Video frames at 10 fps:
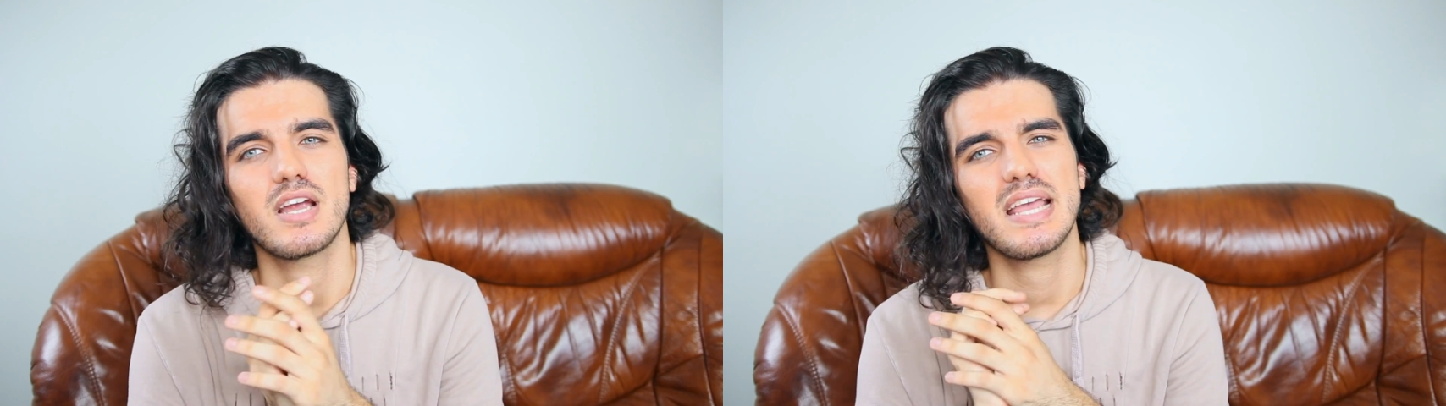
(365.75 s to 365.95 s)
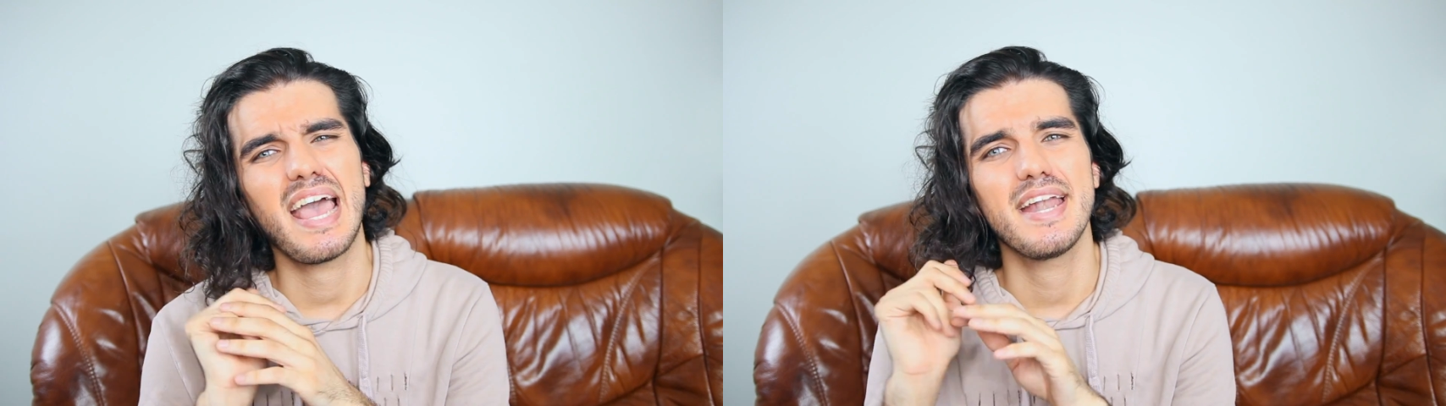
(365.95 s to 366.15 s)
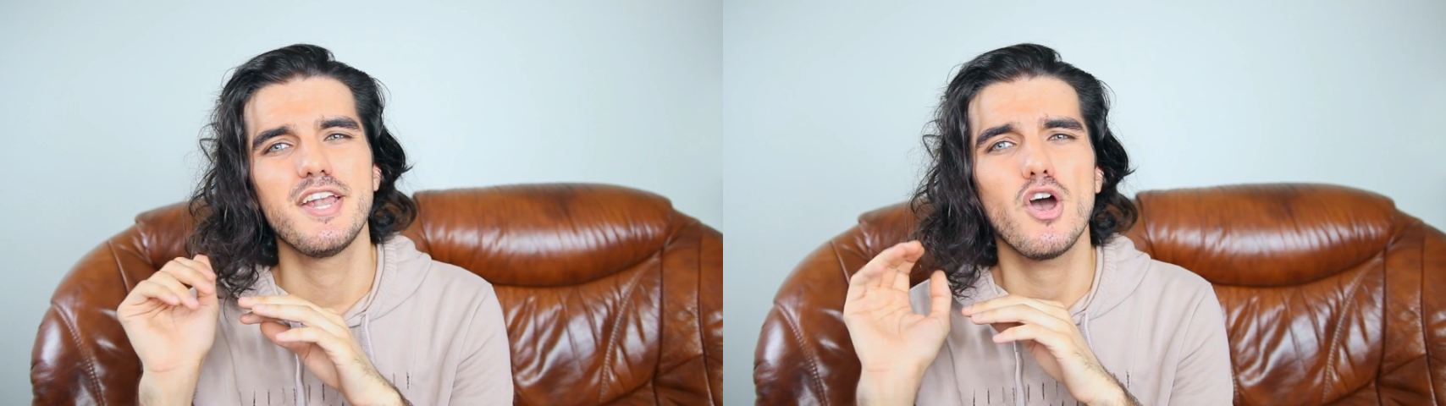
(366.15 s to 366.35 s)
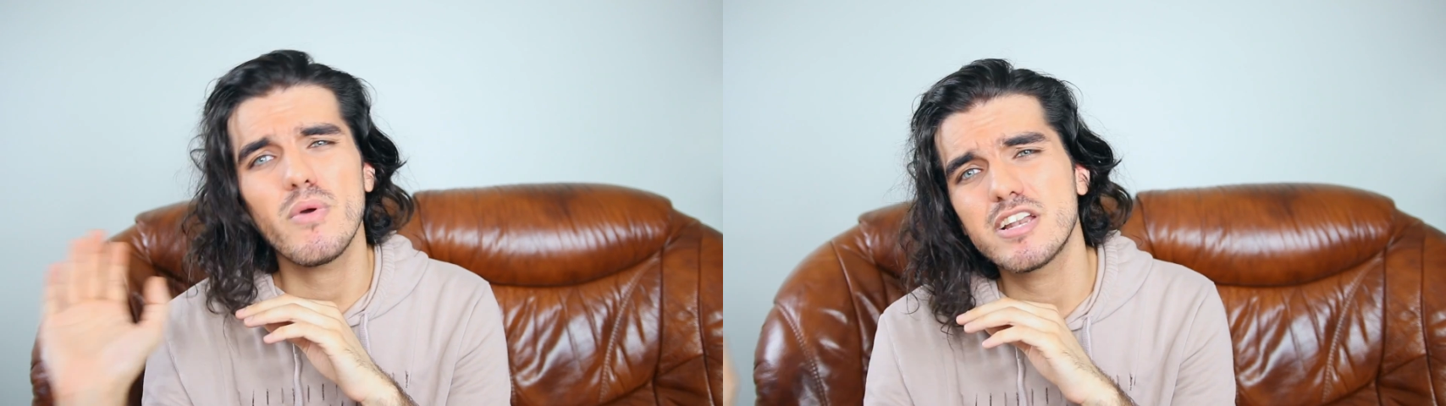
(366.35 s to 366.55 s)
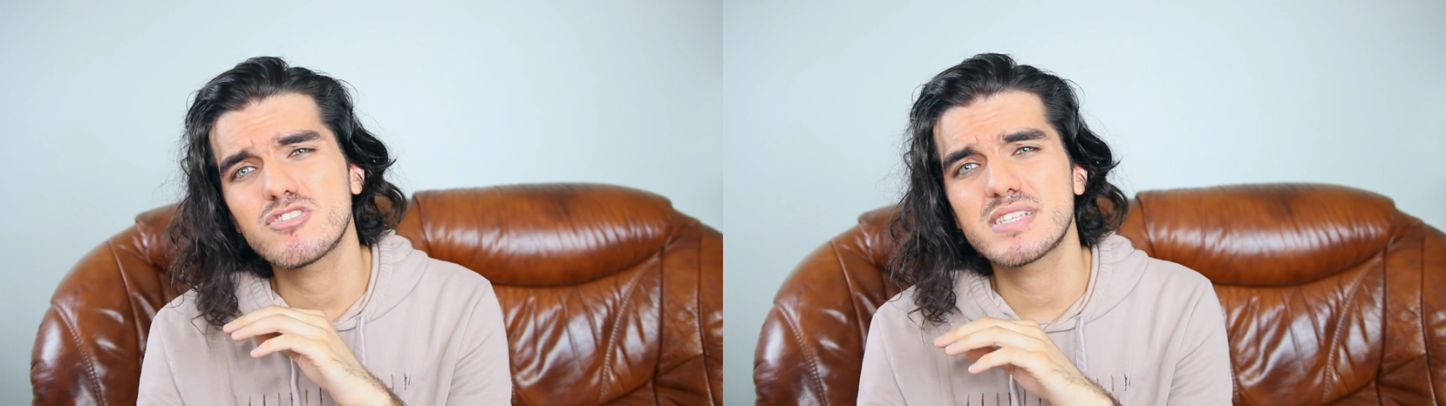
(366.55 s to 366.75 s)
I had no
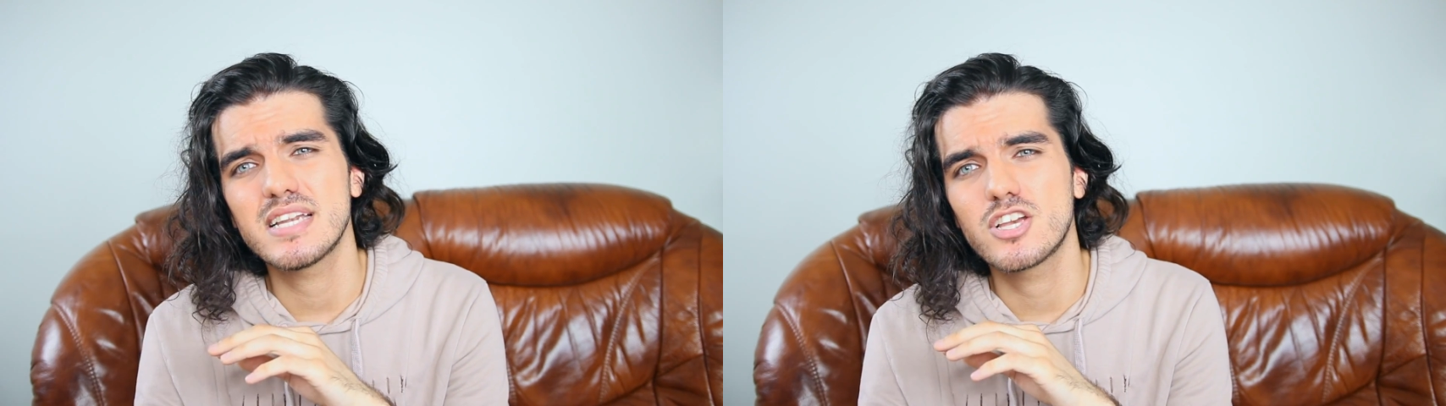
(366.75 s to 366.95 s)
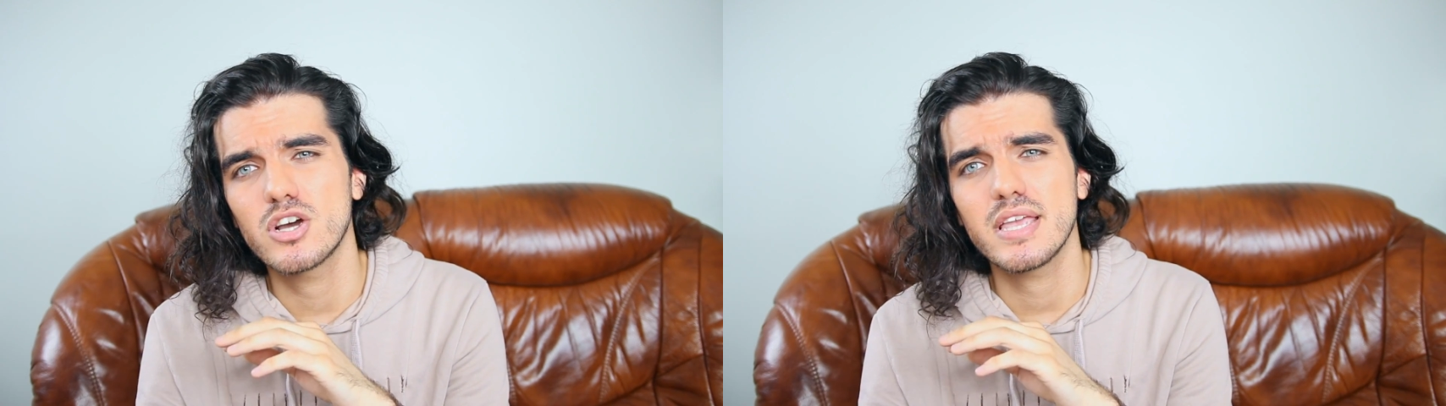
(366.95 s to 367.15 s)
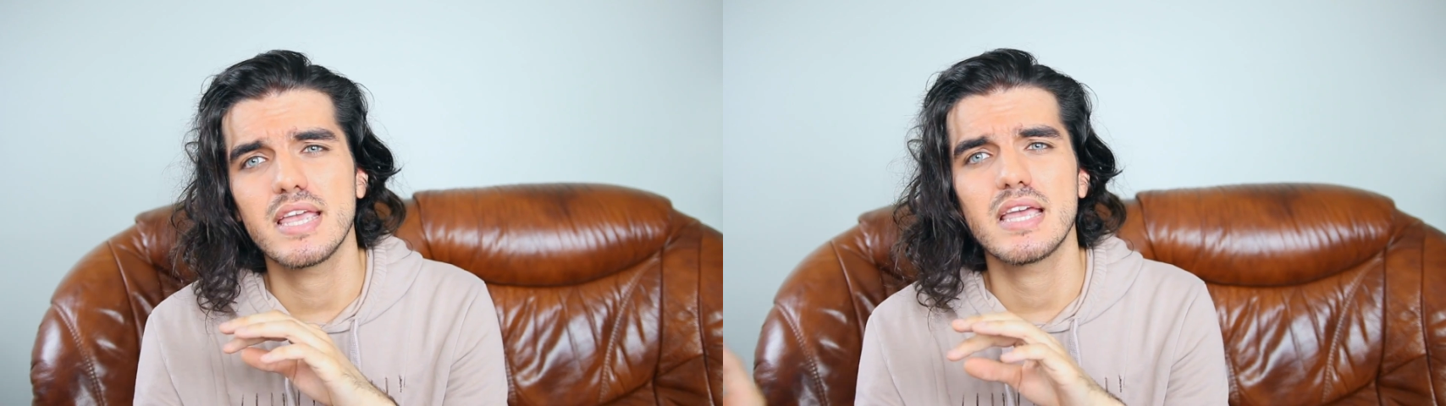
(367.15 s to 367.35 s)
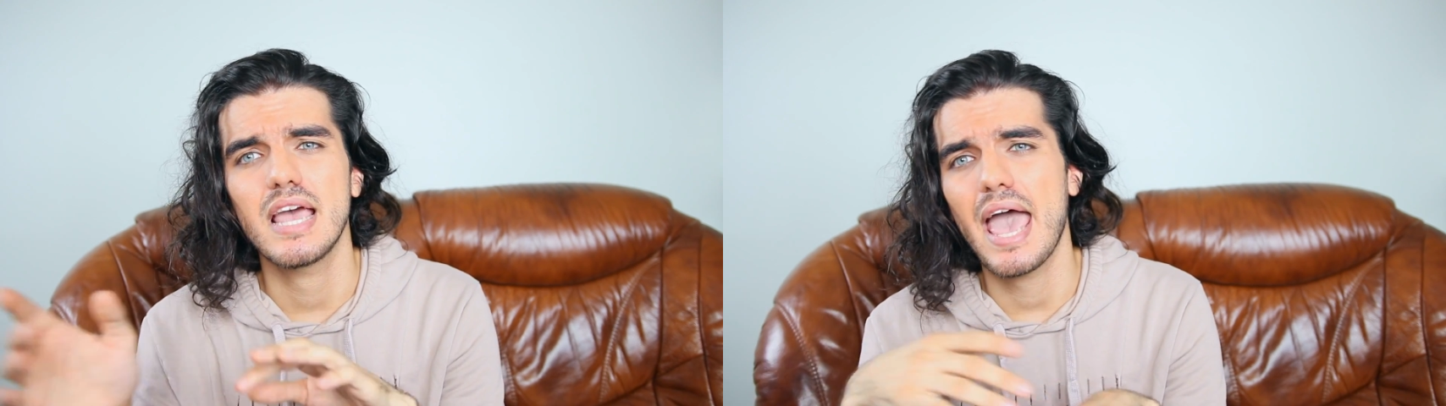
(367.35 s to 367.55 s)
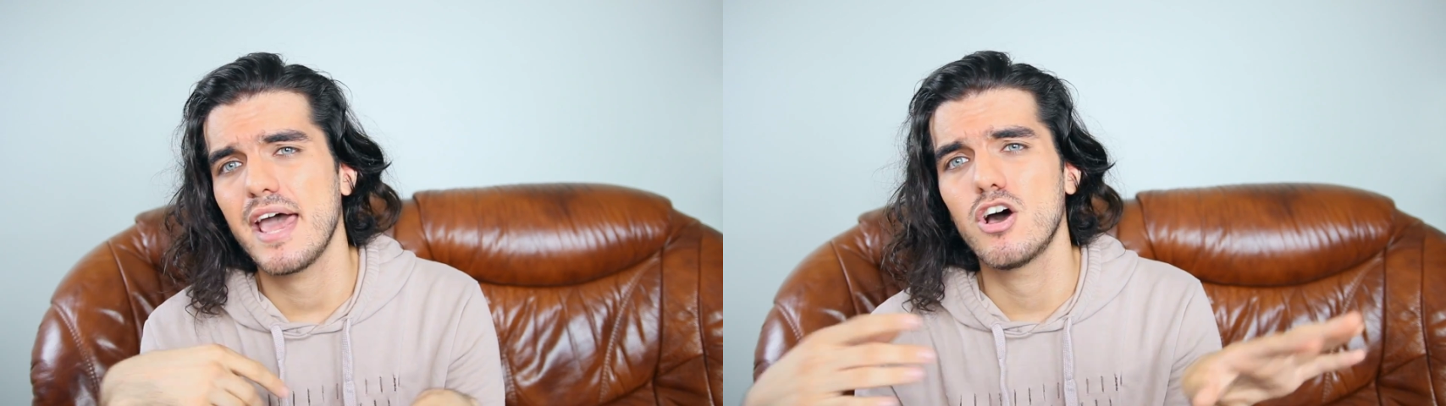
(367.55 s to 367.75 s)
interest in cooking
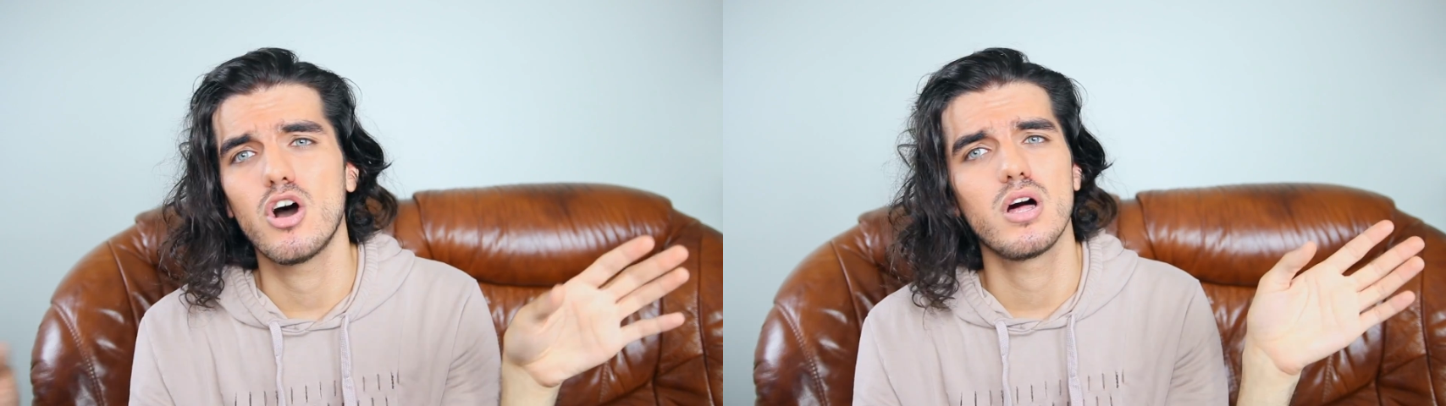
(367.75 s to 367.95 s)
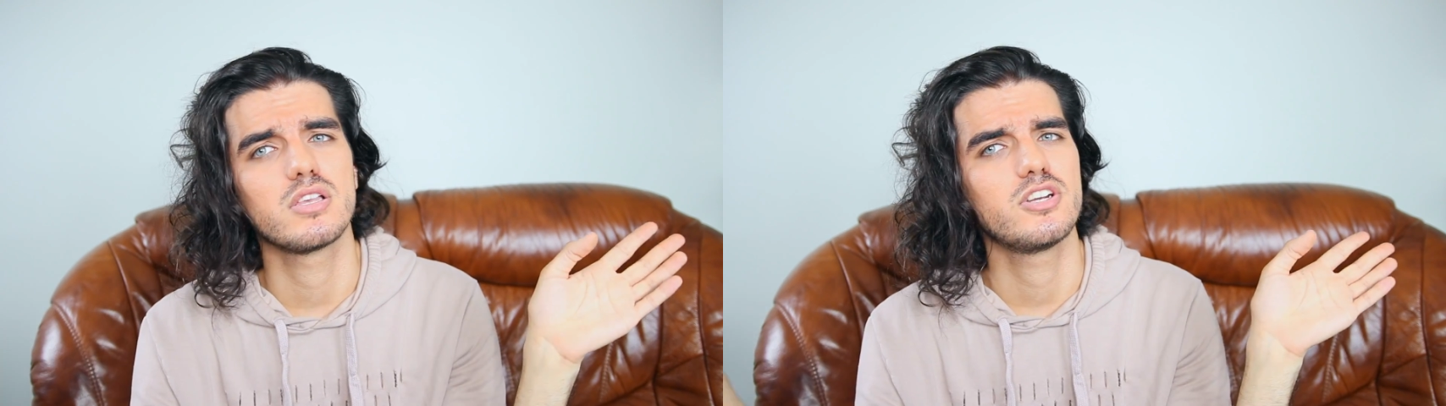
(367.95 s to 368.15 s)
at all.